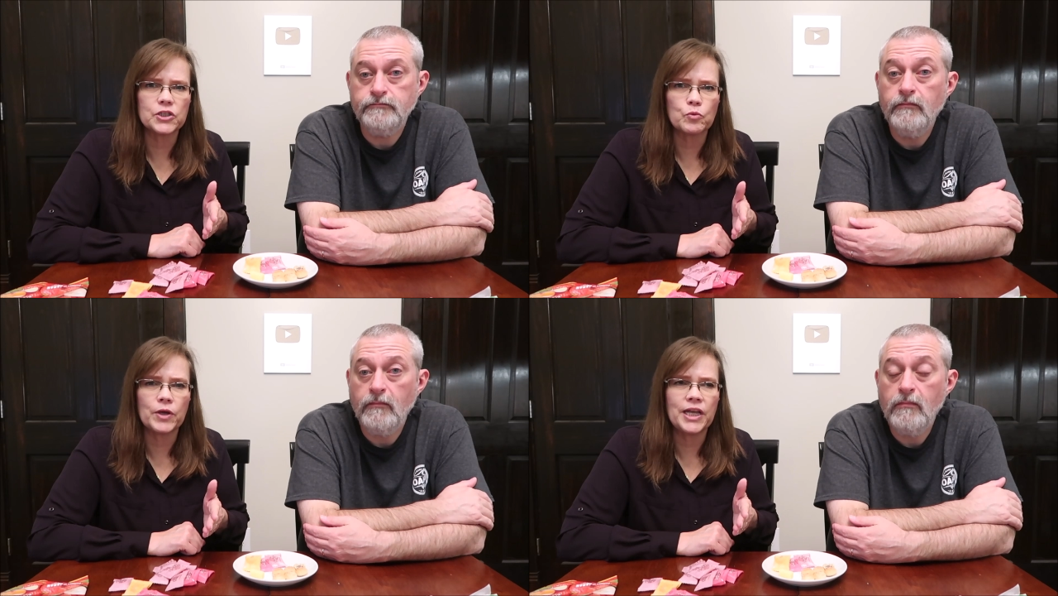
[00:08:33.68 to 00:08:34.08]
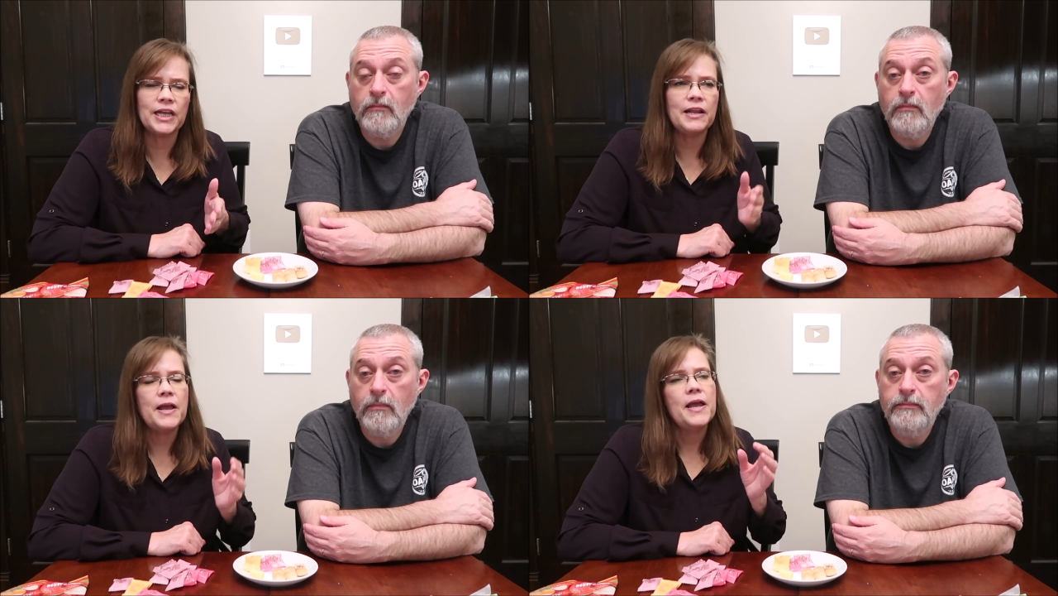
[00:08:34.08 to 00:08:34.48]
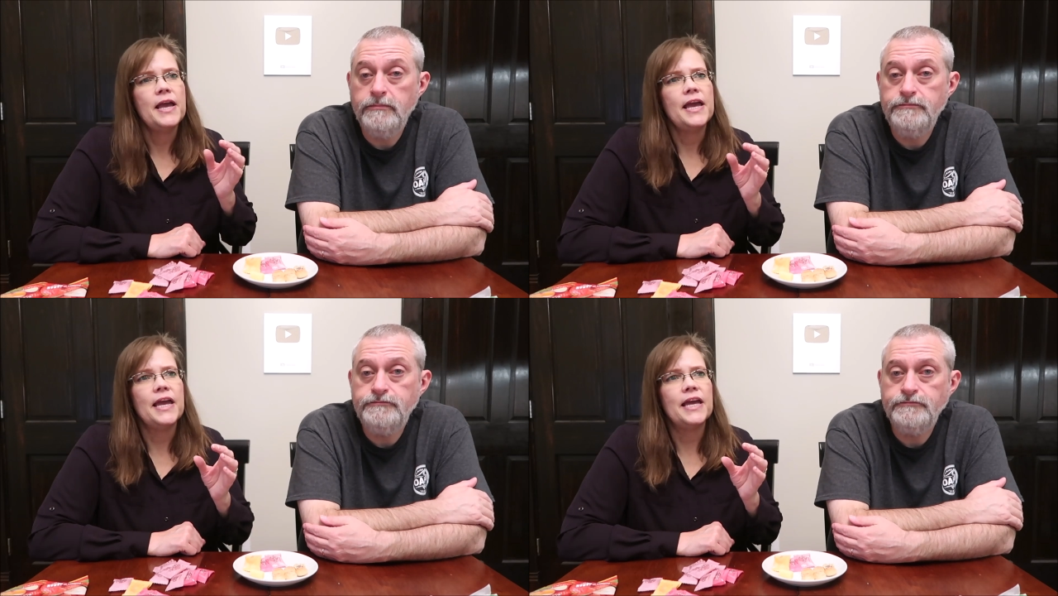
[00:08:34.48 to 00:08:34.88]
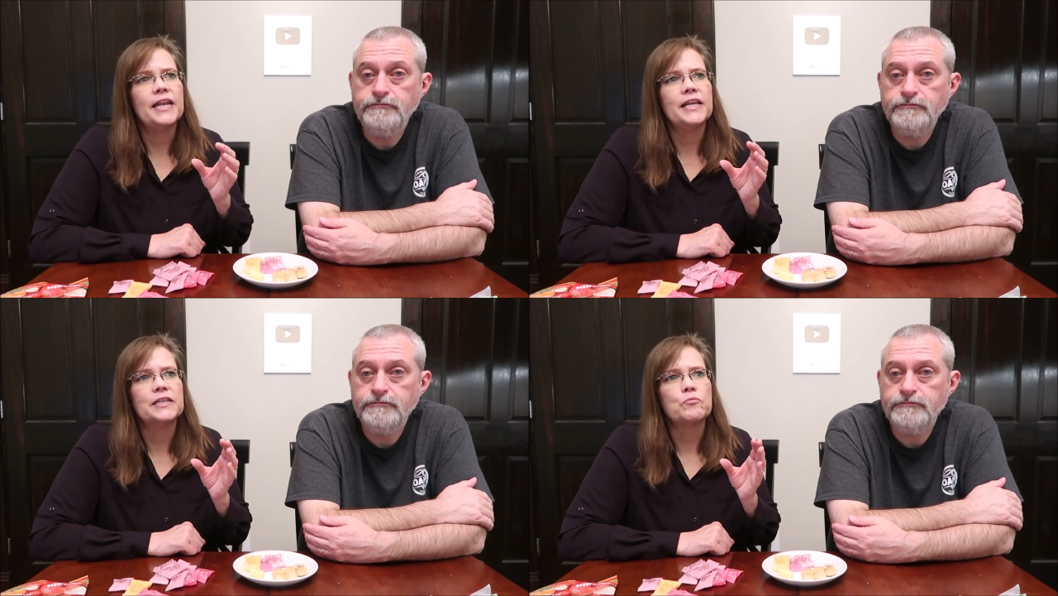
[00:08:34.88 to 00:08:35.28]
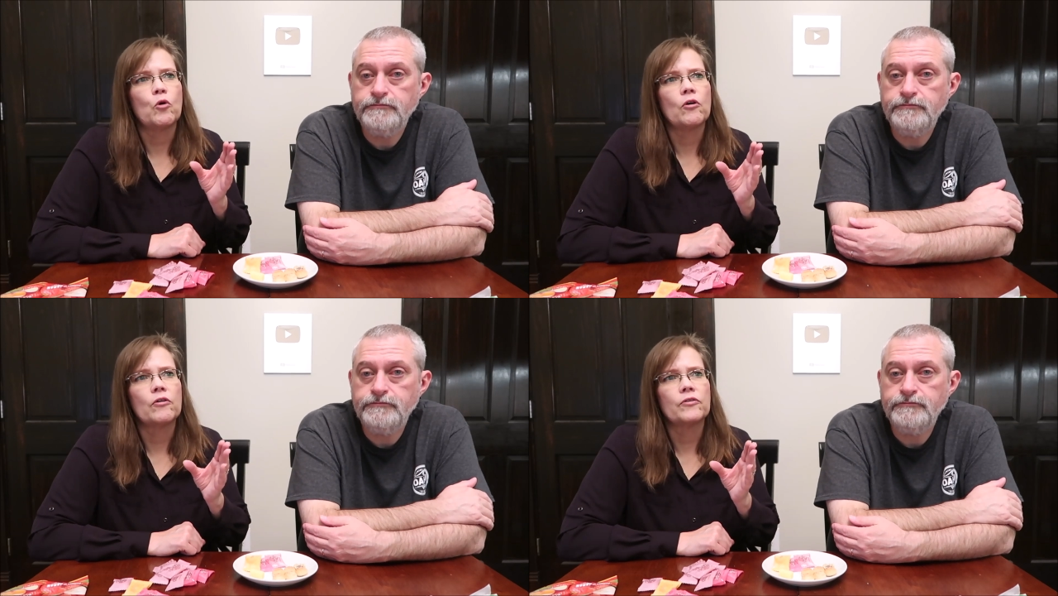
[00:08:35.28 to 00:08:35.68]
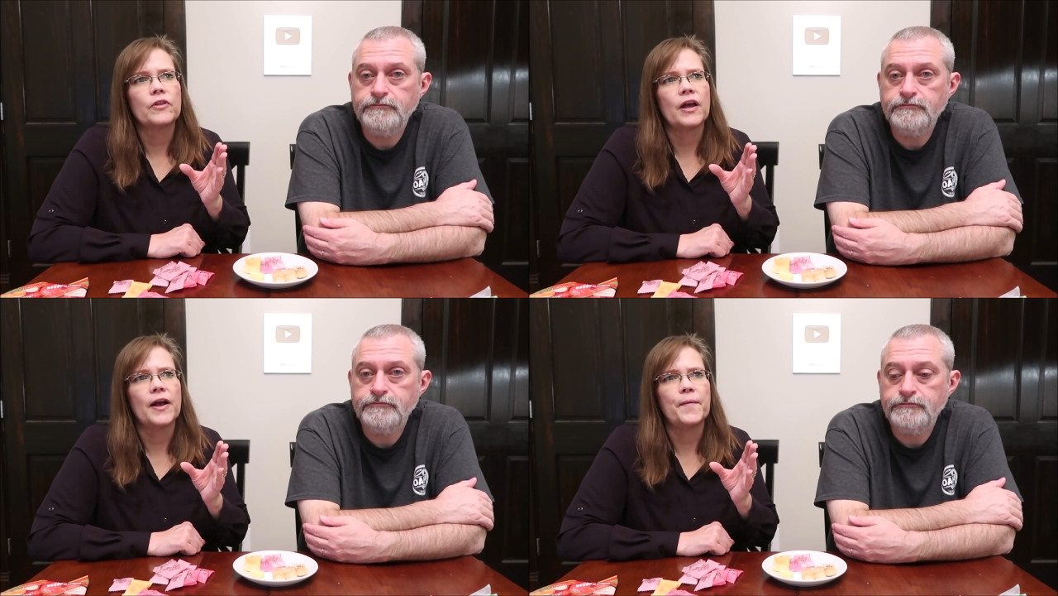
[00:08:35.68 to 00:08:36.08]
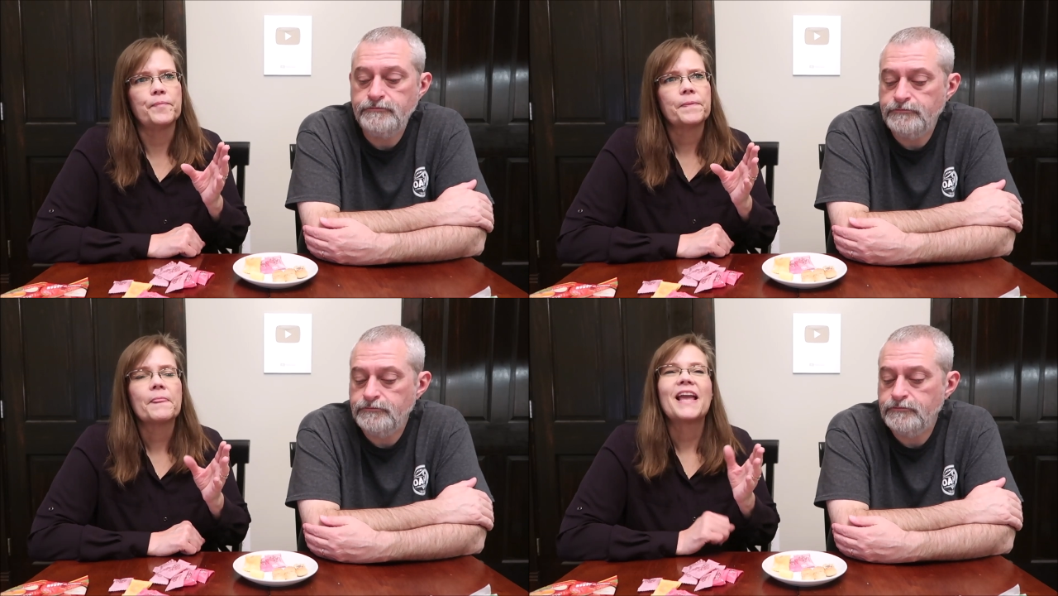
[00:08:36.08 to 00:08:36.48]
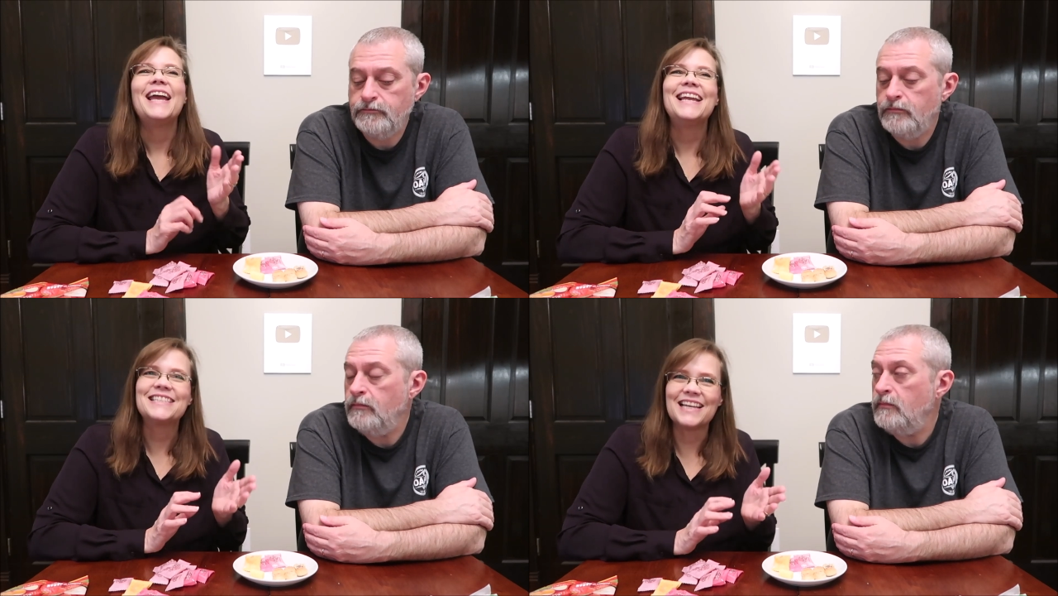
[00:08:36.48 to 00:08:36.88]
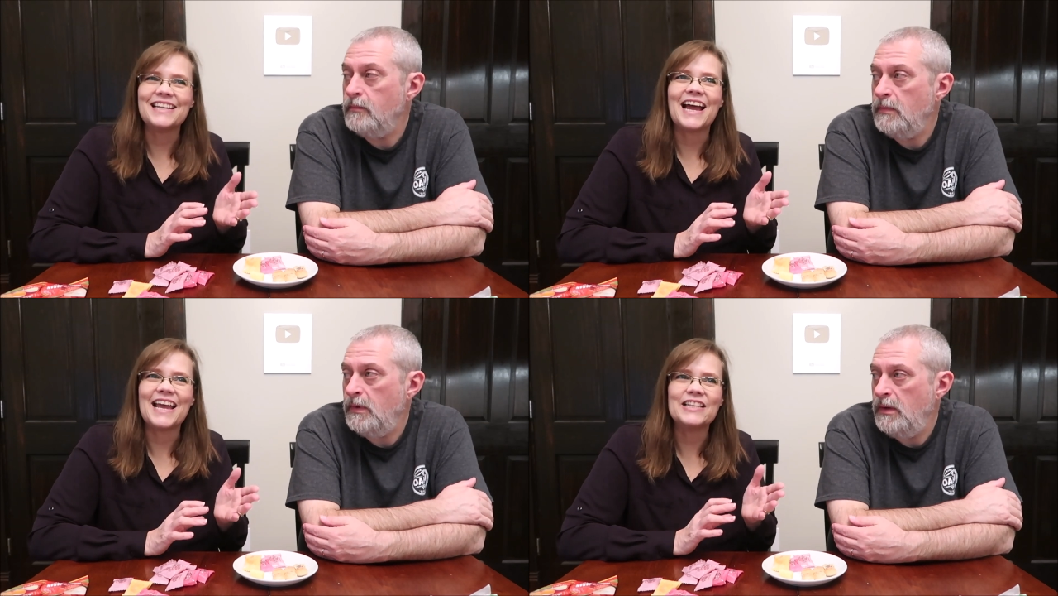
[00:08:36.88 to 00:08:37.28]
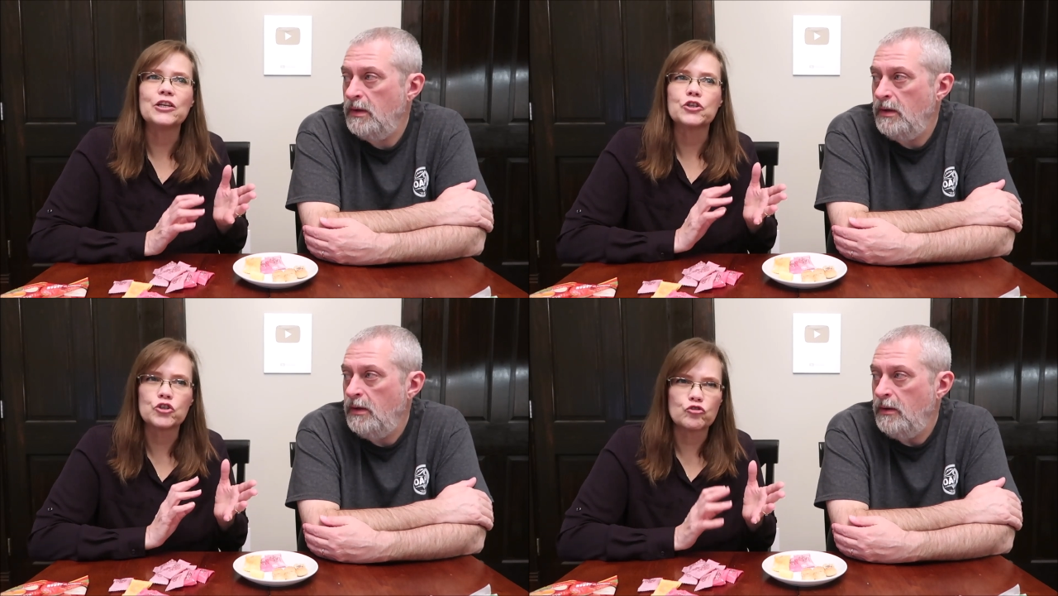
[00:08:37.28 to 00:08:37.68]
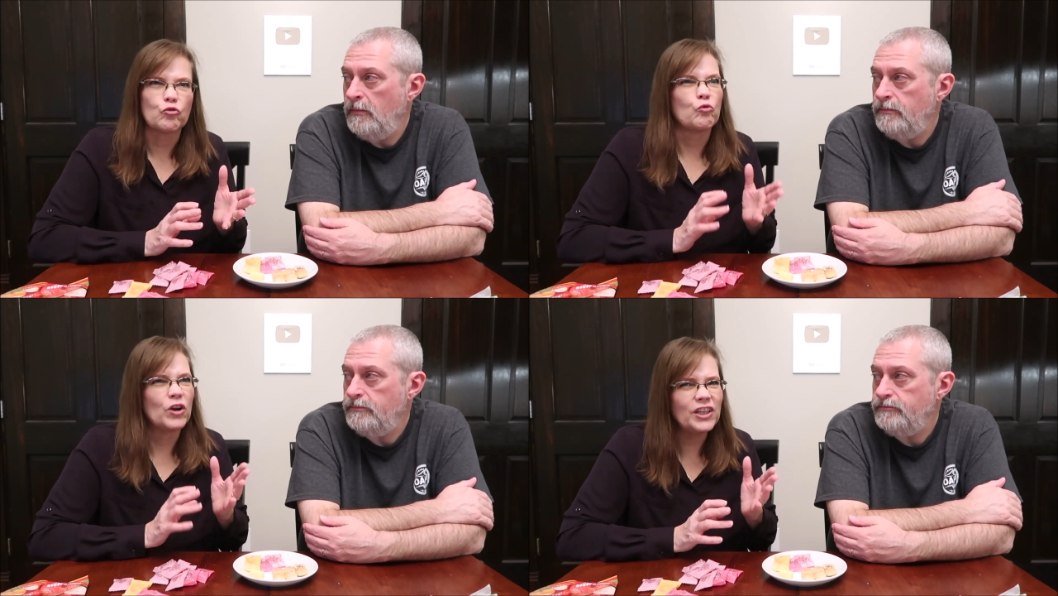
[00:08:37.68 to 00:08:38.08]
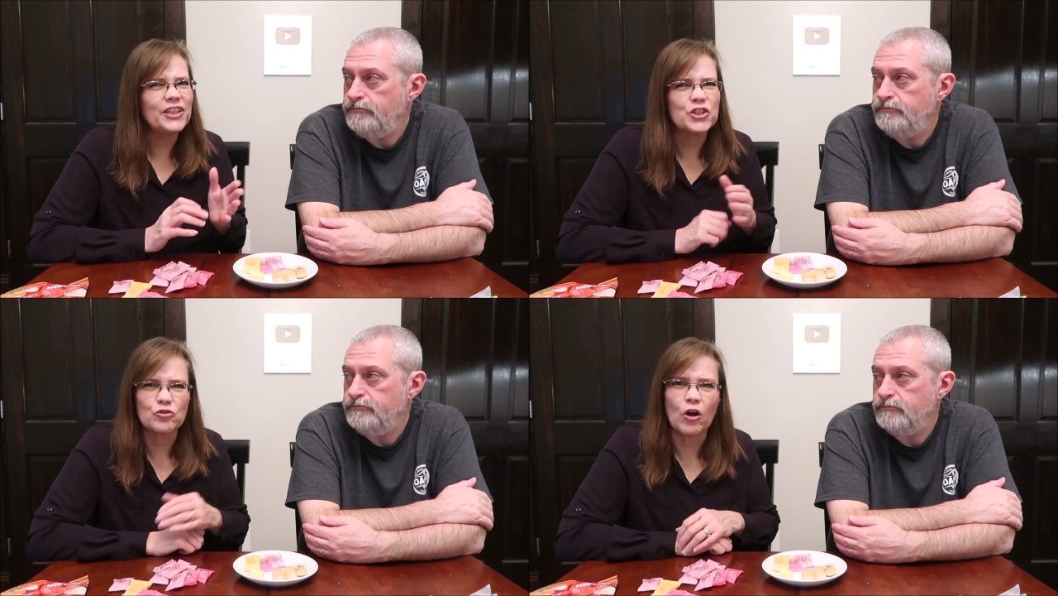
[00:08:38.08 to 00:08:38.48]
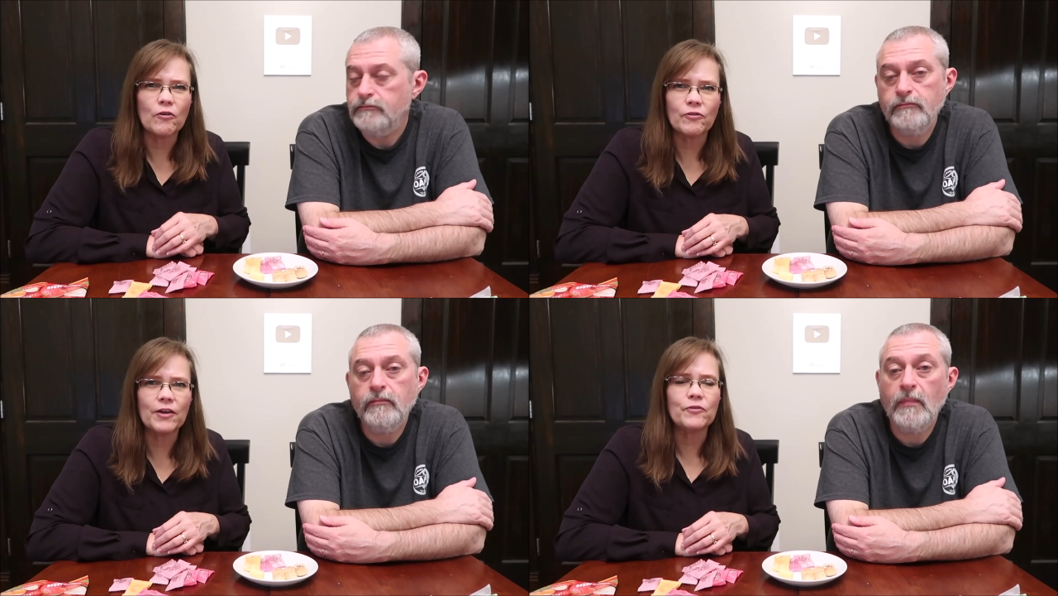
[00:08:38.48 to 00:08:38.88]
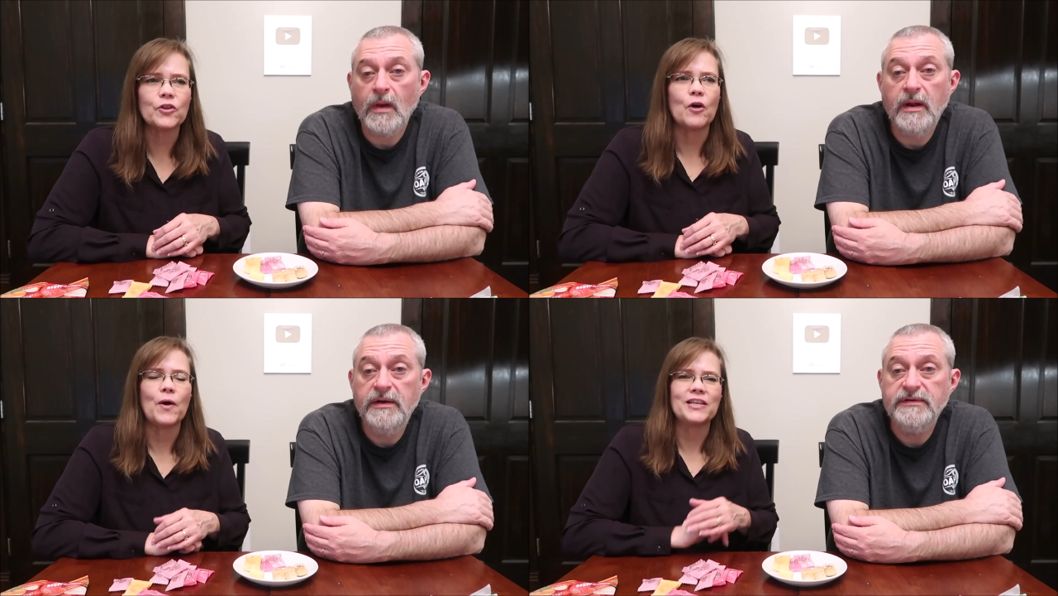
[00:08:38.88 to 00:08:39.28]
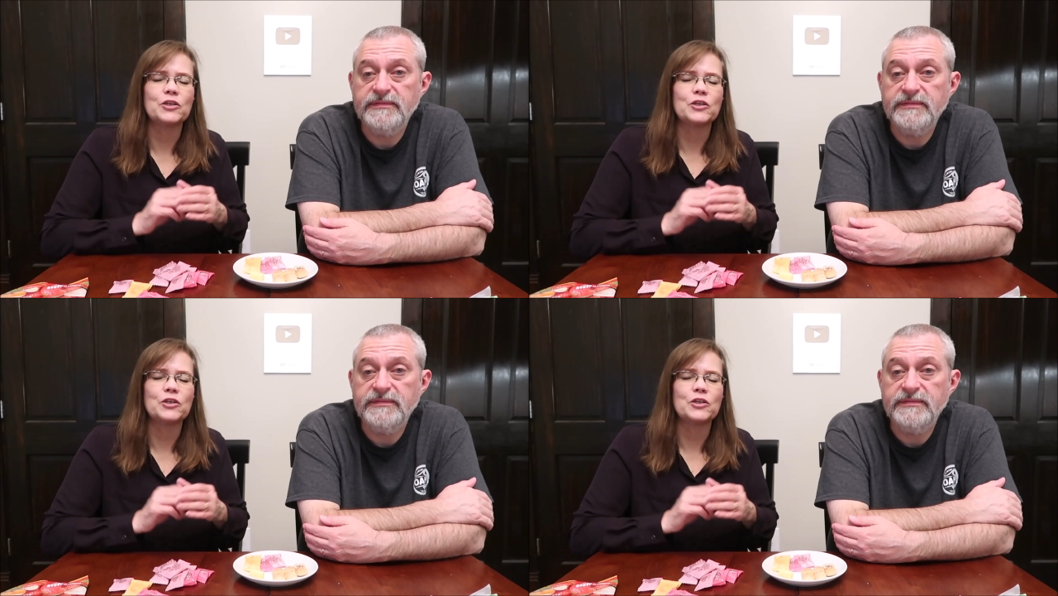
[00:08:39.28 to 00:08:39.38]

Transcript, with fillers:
Speaker 1: sweet. It is more the um, it's a it's a really strong flavor though. Right.